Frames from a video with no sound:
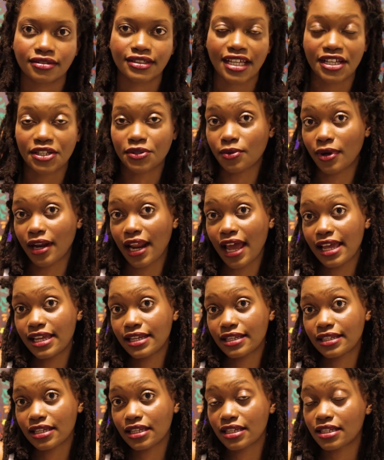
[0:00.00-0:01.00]
That's what
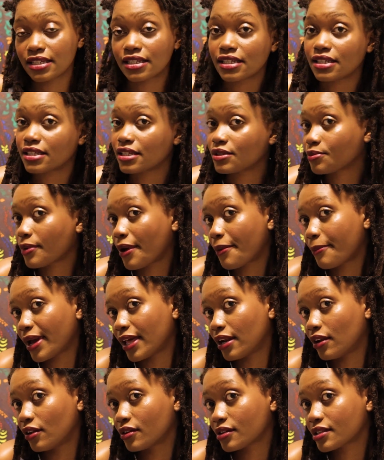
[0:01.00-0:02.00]
I did, and this is what
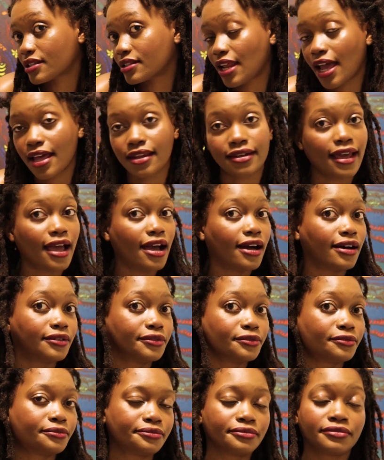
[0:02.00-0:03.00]
my locks turned
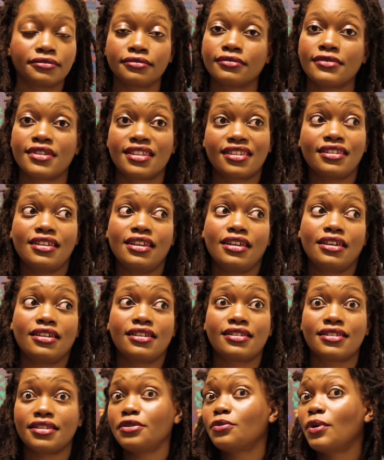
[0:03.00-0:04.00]
out.
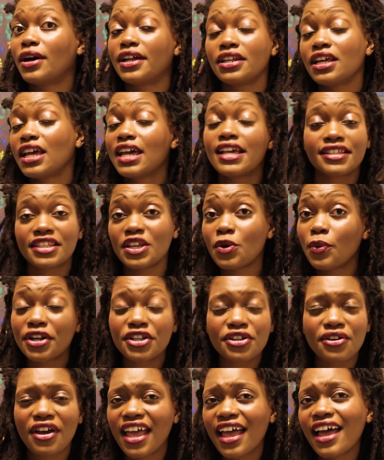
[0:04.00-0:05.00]
See
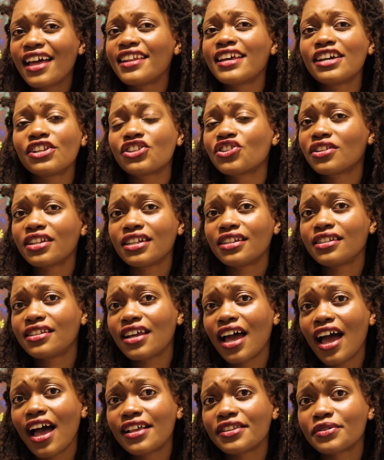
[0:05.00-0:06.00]
what your hair naturally
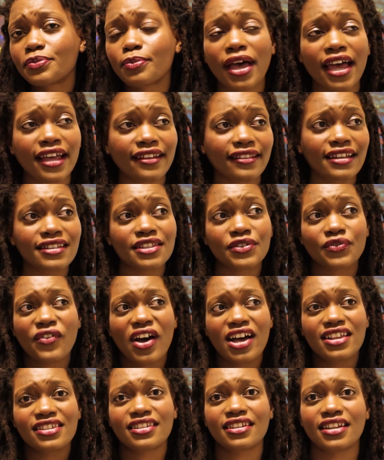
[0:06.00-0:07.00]
does, man. That's
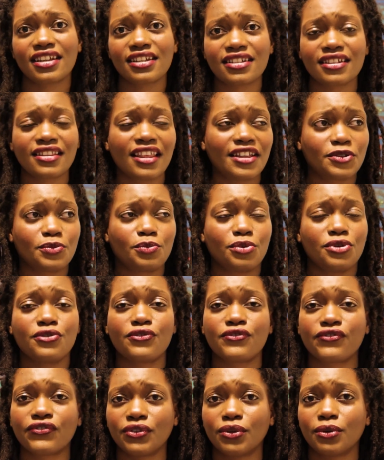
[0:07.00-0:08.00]
fascinating. That's
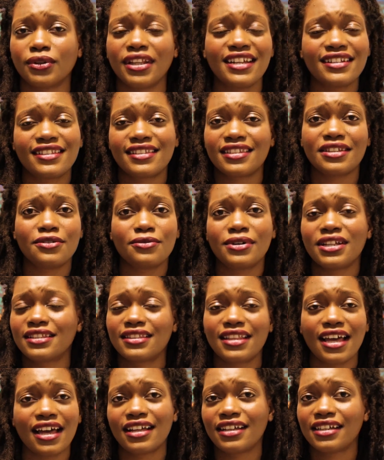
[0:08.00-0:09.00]
beautiful. Let's see
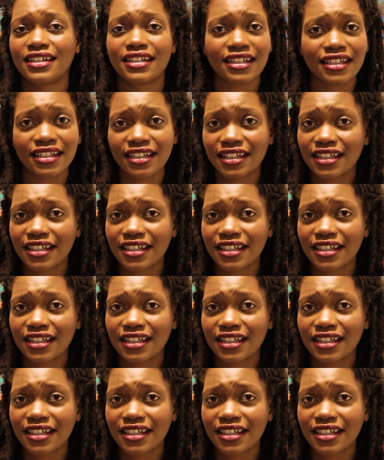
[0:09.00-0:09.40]
what that